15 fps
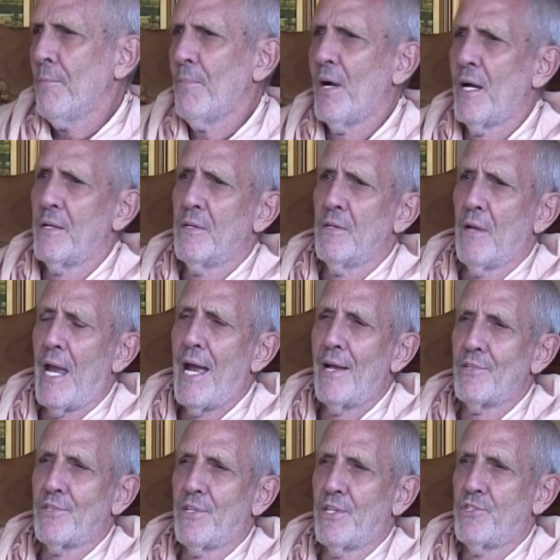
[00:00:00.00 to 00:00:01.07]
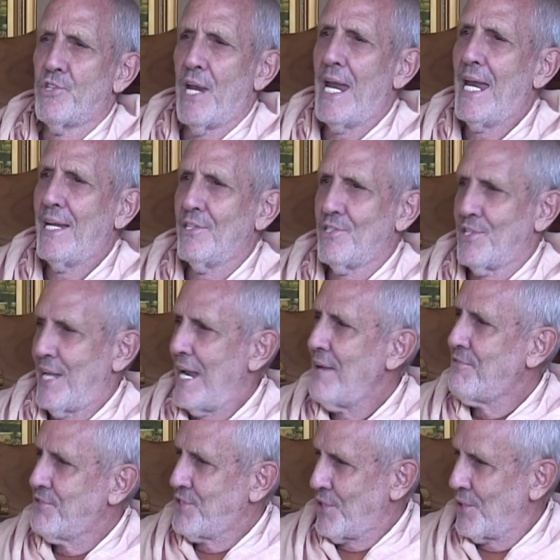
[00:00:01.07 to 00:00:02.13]
But as the Jains,
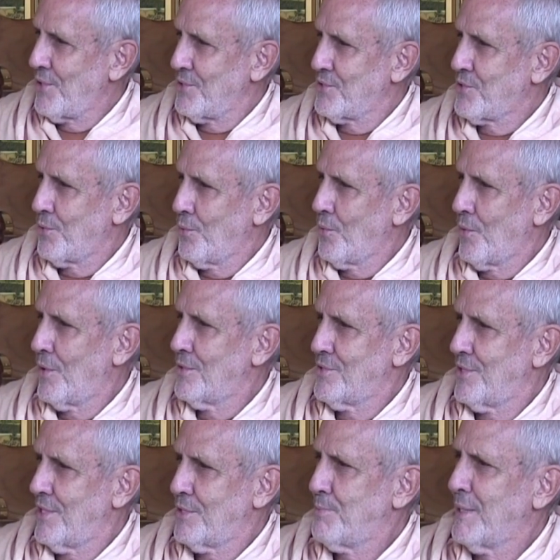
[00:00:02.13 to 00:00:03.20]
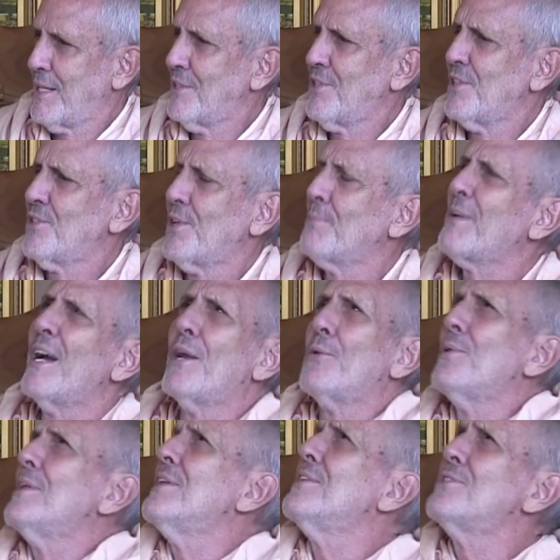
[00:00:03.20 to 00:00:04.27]
they've turned towards this because it's some kind
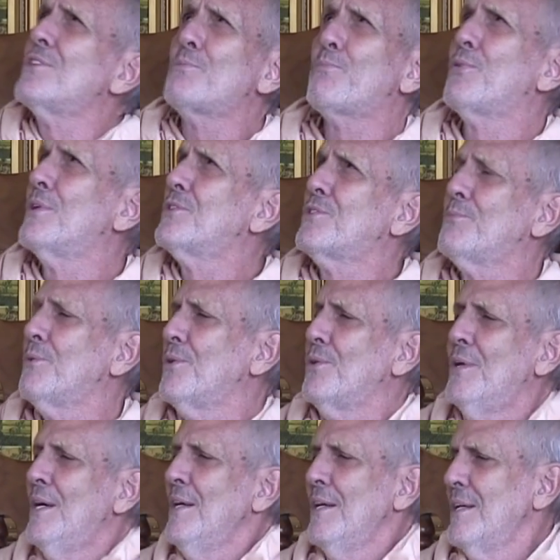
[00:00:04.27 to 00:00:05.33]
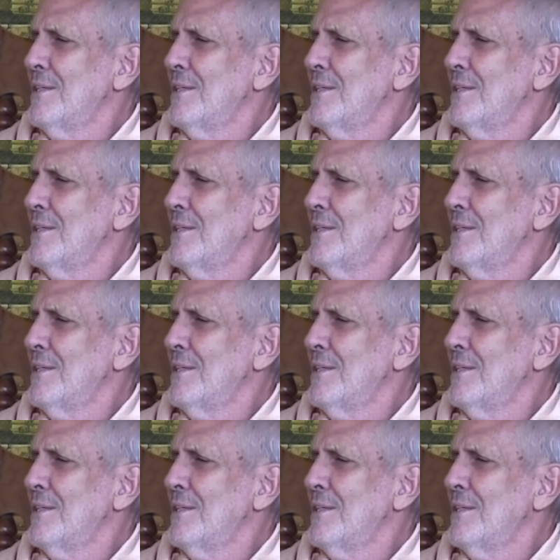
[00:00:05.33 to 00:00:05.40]
of religious principle.